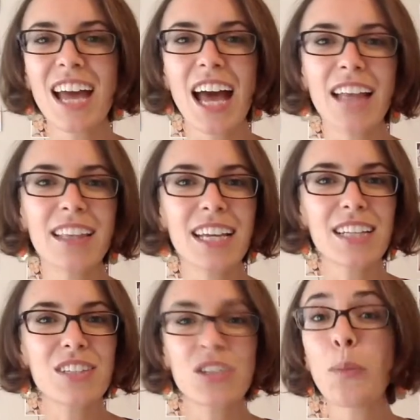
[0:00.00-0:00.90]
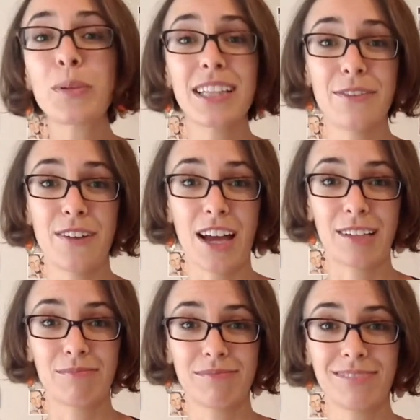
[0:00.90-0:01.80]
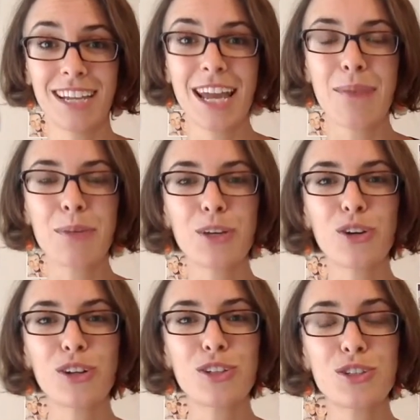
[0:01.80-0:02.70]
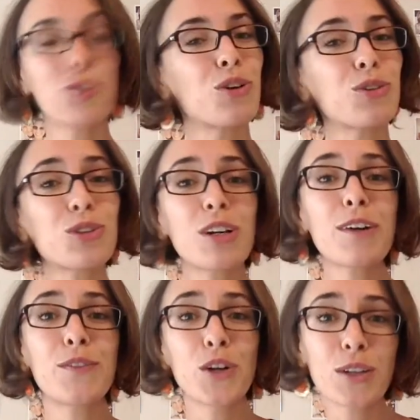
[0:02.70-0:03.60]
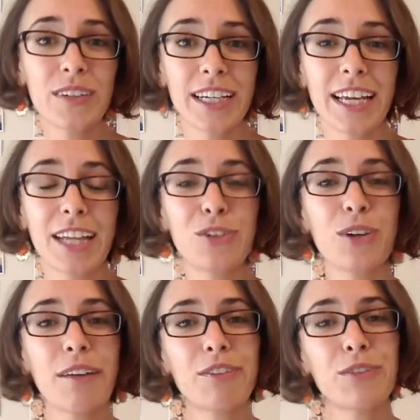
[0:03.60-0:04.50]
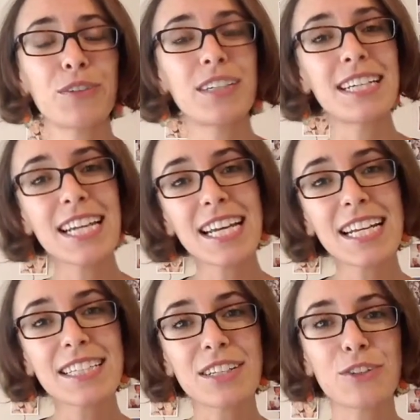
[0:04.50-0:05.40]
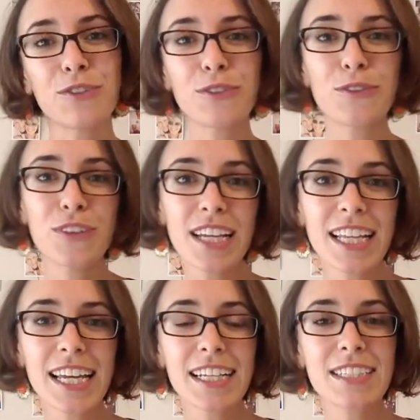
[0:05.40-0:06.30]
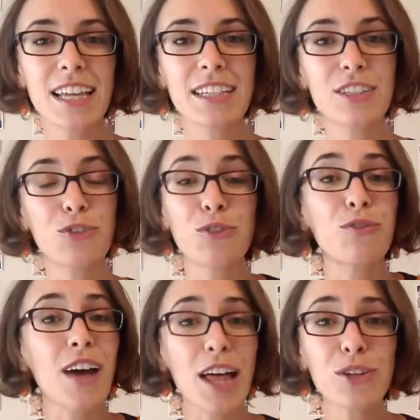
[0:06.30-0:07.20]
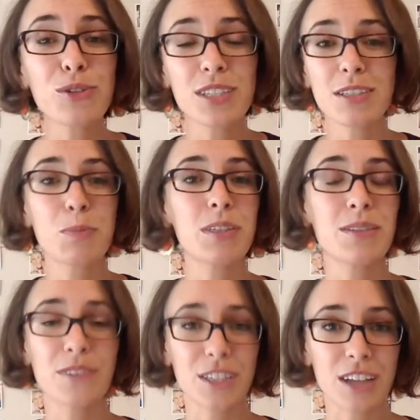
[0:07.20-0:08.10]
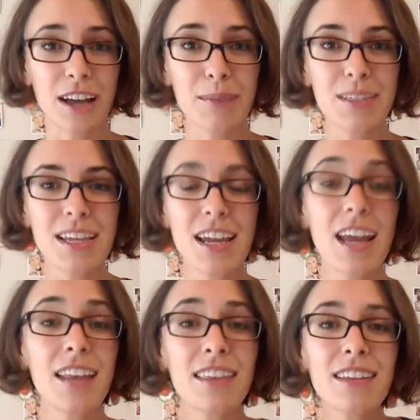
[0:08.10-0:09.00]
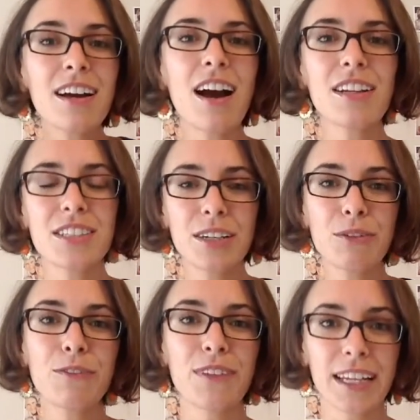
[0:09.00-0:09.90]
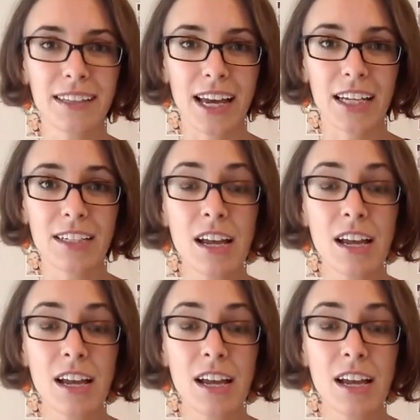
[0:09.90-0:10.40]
And that's completely fine because, you know, you're evolving and you have different needs and different feelings and different values at specific times. And the cards, they reflect that.